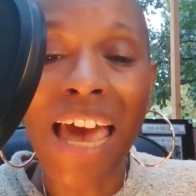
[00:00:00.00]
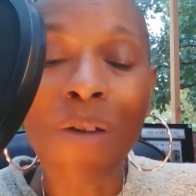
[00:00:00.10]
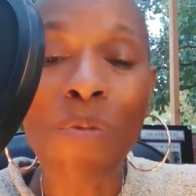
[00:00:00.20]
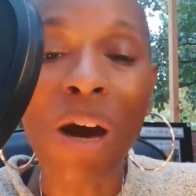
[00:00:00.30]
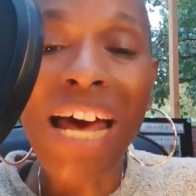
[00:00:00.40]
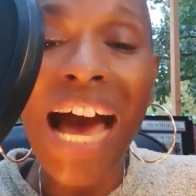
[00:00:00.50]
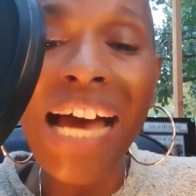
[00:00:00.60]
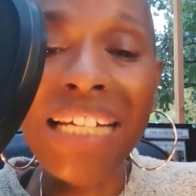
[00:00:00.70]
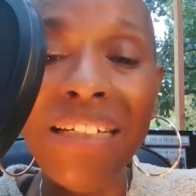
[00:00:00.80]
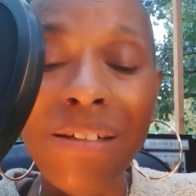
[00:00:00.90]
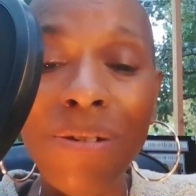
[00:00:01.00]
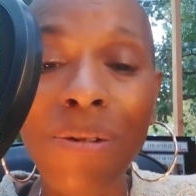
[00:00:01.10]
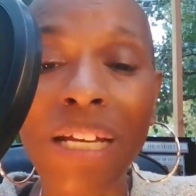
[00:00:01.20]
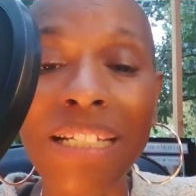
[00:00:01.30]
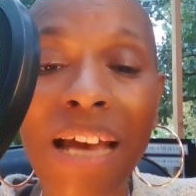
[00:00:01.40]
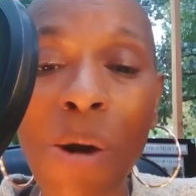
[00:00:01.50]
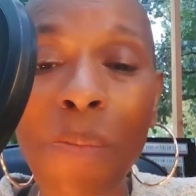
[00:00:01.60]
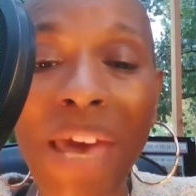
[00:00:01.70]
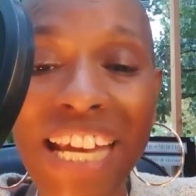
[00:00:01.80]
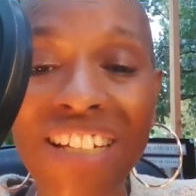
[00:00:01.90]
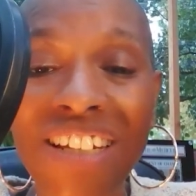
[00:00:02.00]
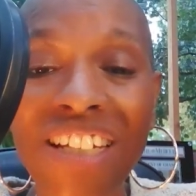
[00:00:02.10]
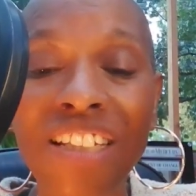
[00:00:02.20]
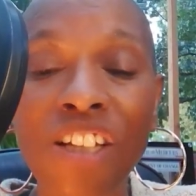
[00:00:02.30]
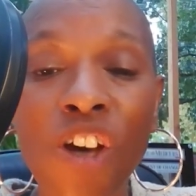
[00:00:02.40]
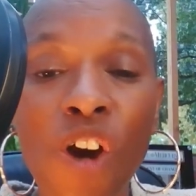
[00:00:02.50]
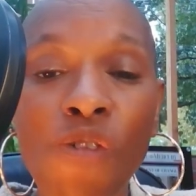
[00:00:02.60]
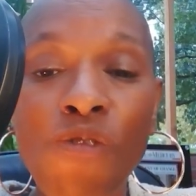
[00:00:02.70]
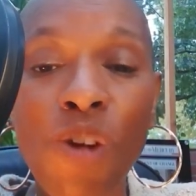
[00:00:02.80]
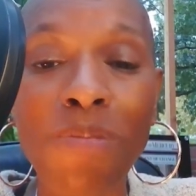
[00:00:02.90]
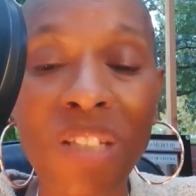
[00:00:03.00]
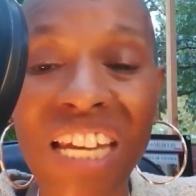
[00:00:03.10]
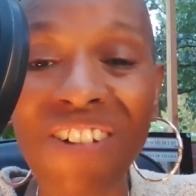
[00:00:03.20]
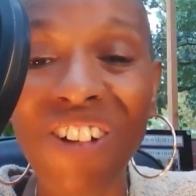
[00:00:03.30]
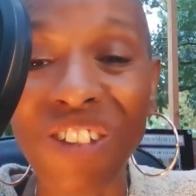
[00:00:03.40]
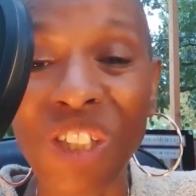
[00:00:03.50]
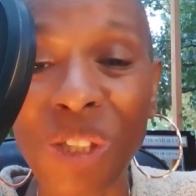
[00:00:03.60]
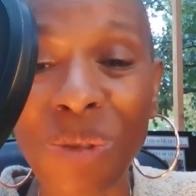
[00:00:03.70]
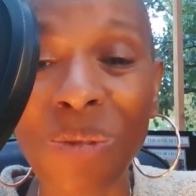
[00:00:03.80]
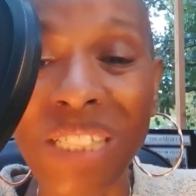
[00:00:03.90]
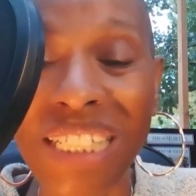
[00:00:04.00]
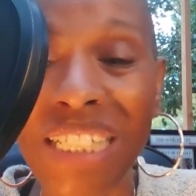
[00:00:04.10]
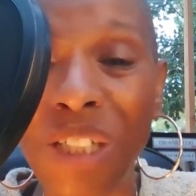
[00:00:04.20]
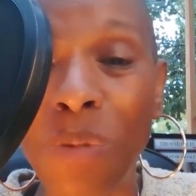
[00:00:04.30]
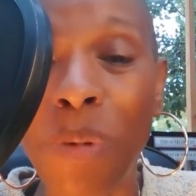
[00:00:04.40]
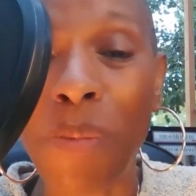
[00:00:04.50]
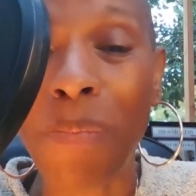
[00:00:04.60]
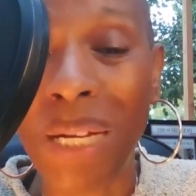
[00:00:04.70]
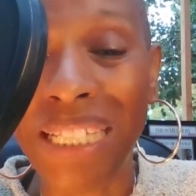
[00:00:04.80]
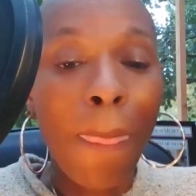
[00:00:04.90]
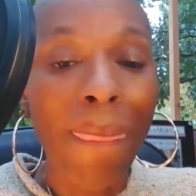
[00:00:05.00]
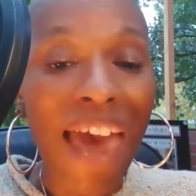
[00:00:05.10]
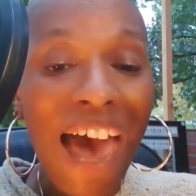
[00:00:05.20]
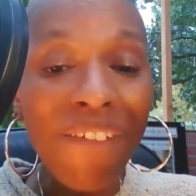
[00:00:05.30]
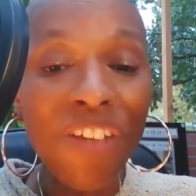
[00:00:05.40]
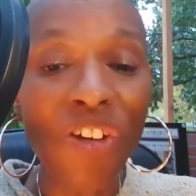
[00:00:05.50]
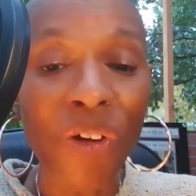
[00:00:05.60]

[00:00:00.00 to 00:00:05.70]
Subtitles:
and what I do is help agents go from 0 to 2 listings per month. After your